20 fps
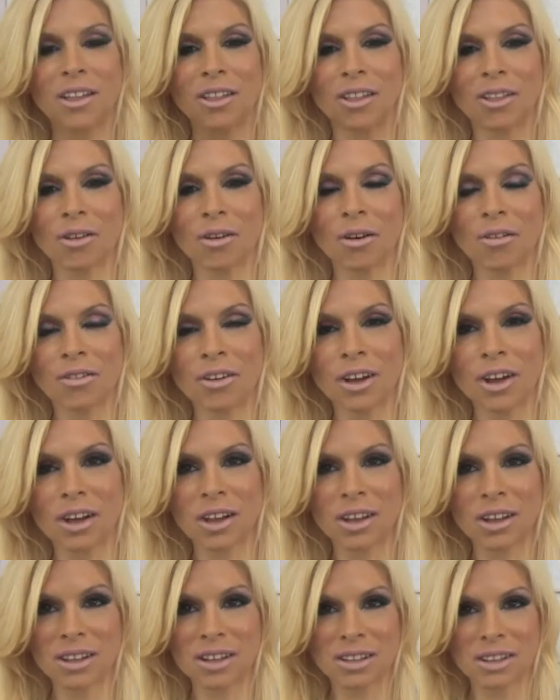
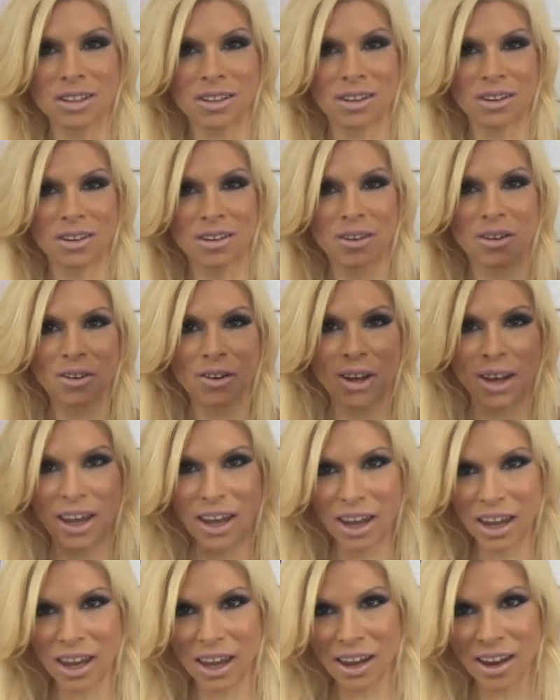Louisville to
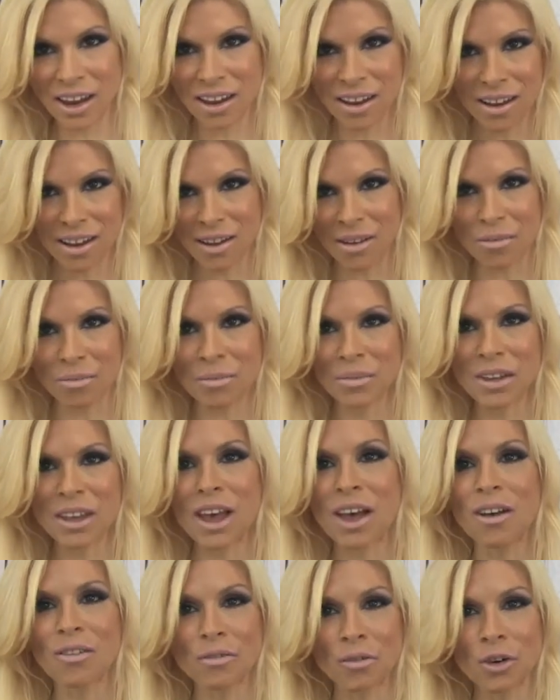
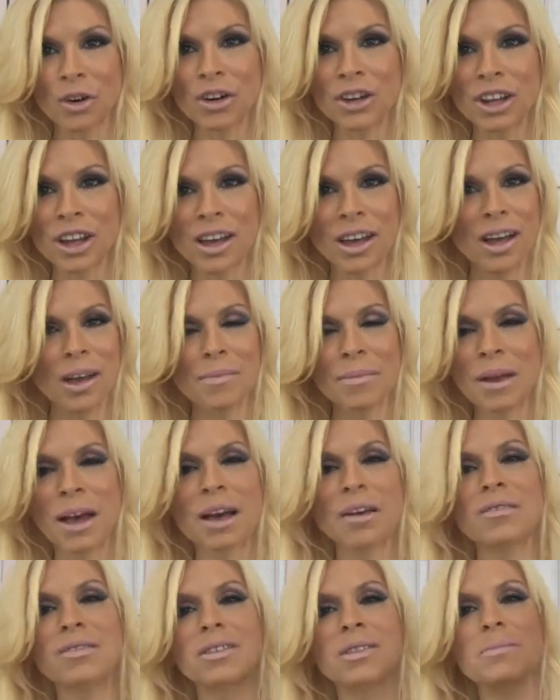California. I may
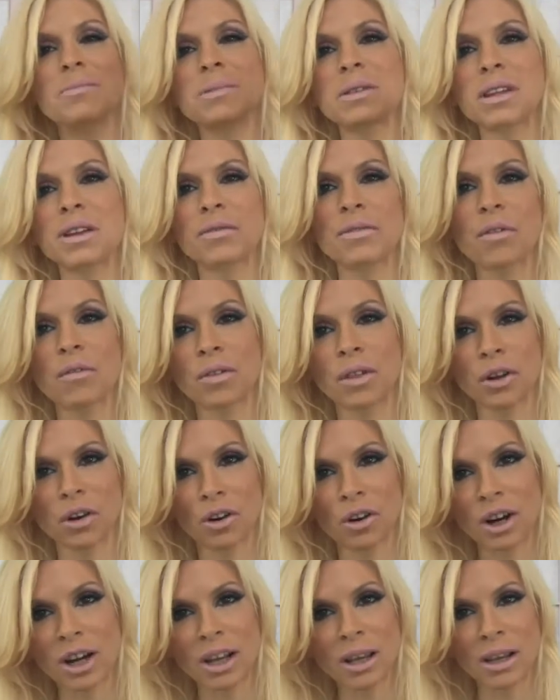have some stuff over there
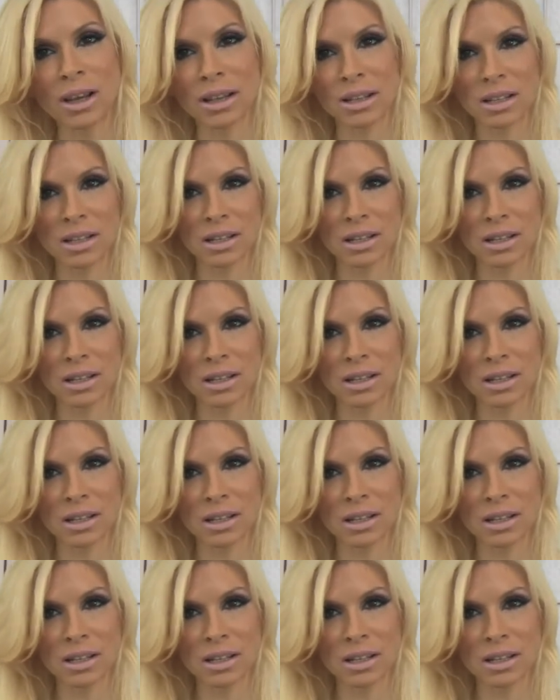already because